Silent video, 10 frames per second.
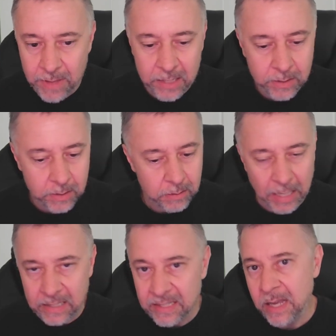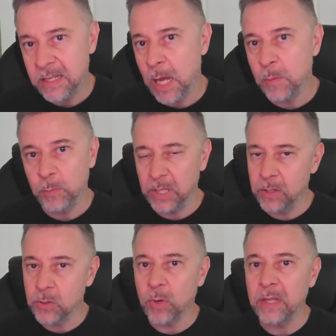that's like 10 diamond
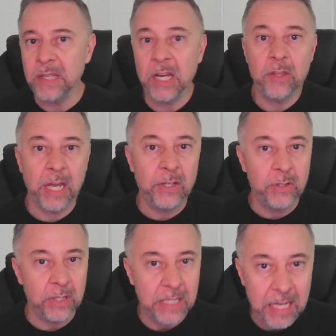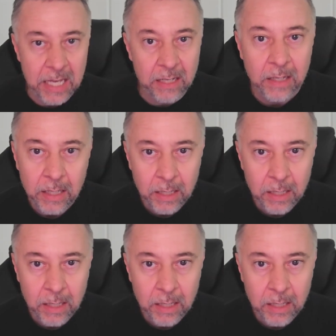players right there that I couldn't get